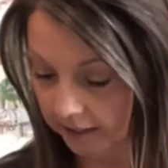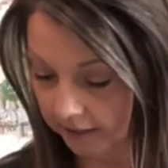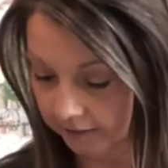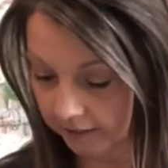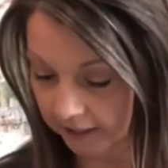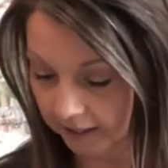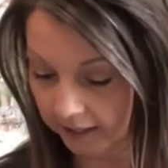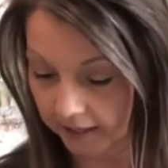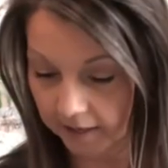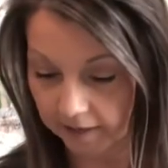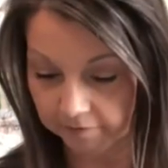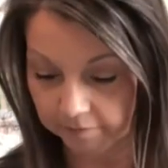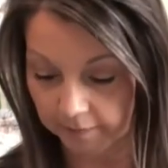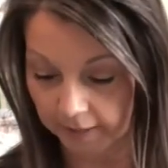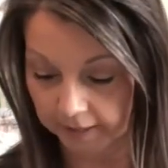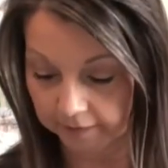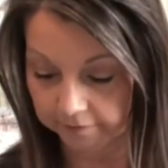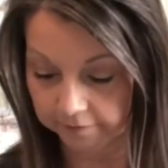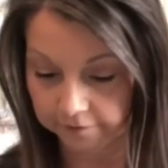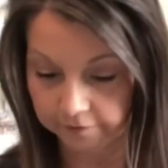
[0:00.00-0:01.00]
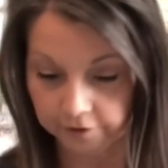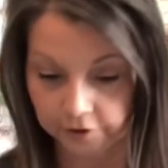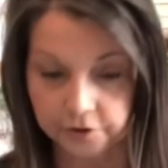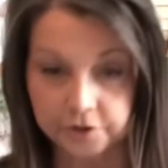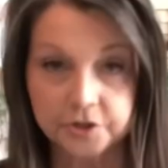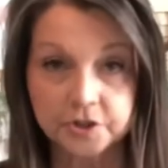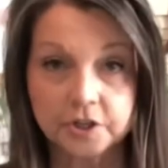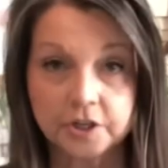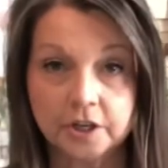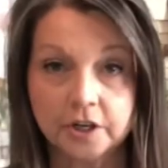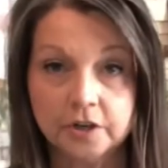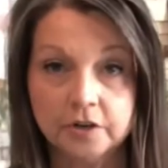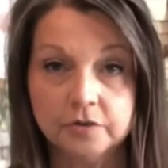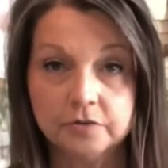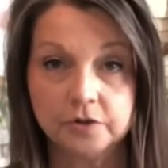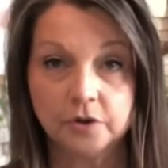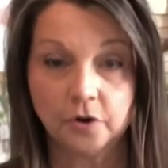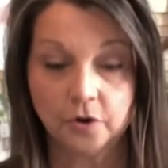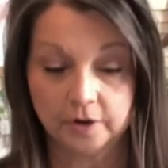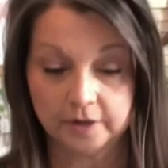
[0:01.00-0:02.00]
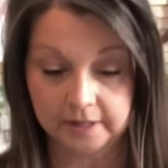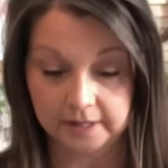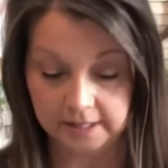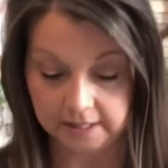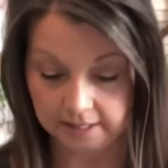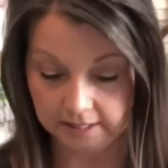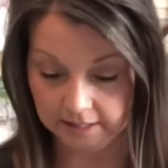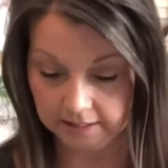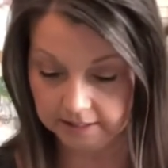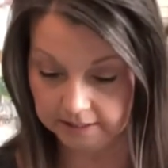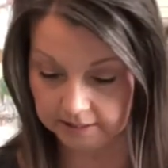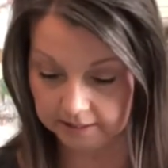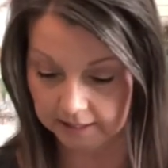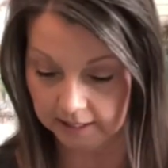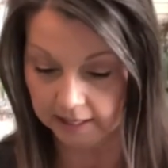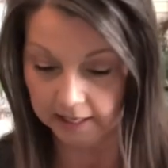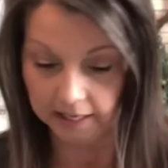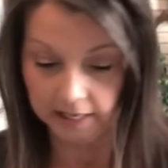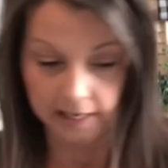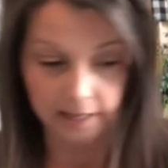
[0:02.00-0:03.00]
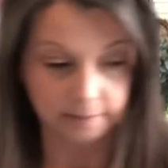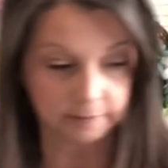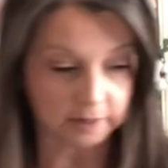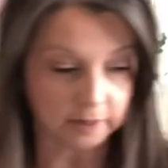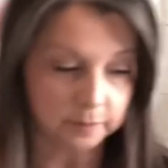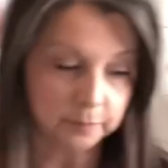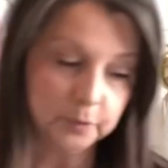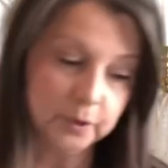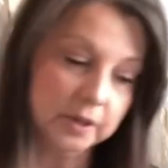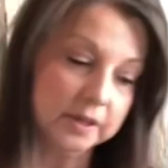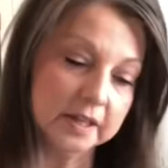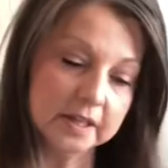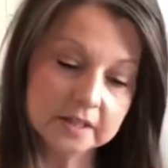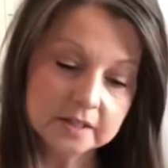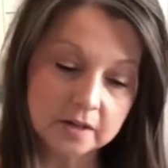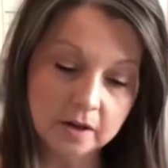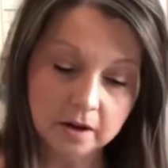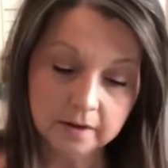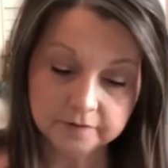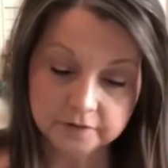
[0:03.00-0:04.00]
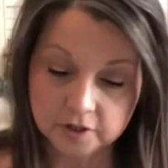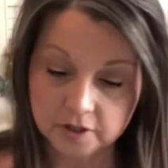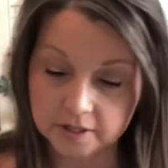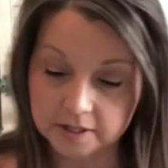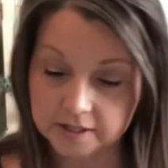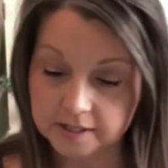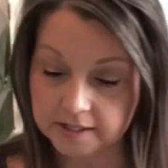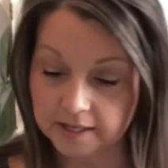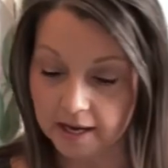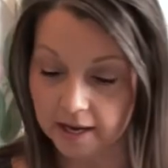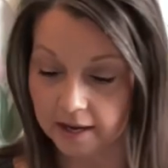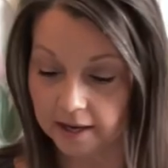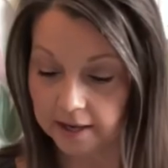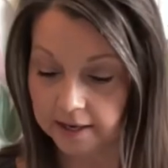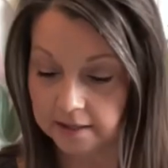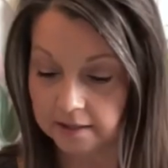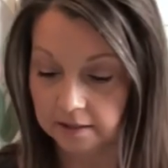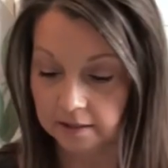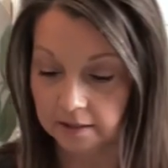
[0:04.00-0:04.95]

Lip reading: that I have my first coat on this, I'm going to put this off to the side.